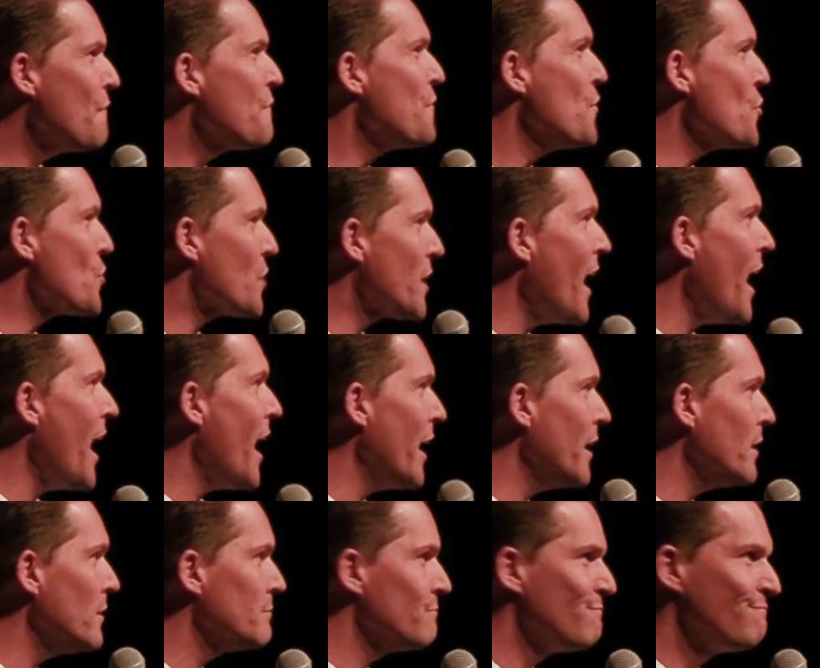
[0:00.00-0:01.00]
If you
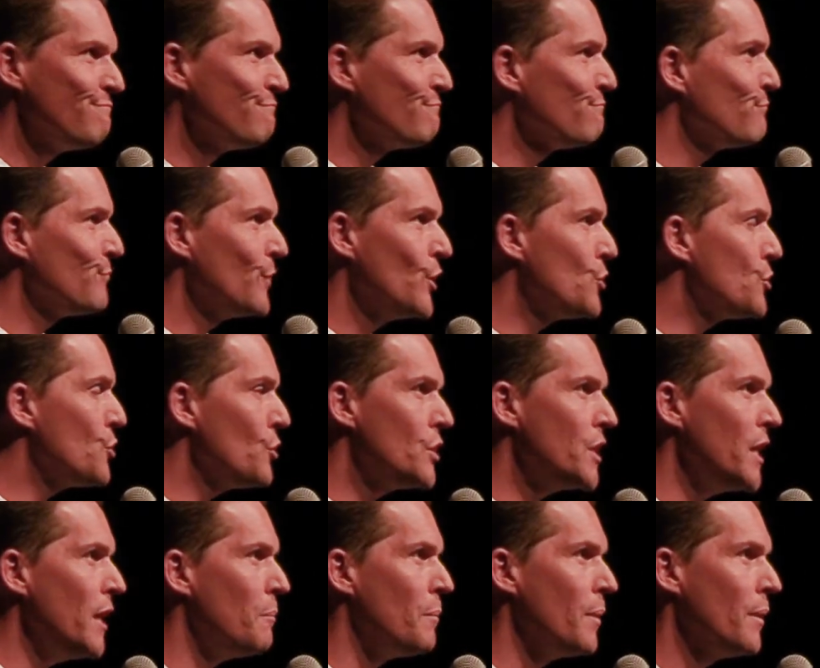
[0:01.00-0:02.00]
can, you're too
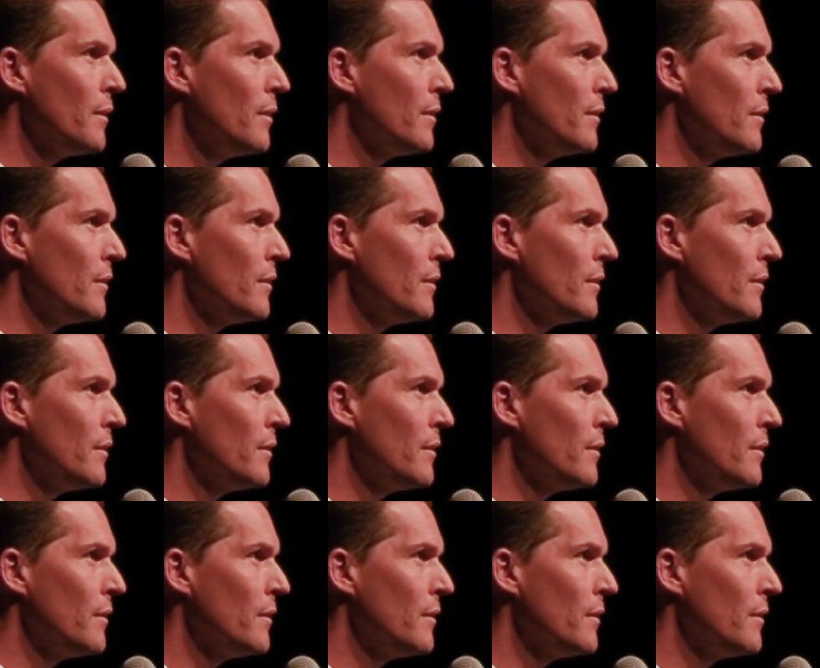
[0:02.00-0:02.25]
cheap.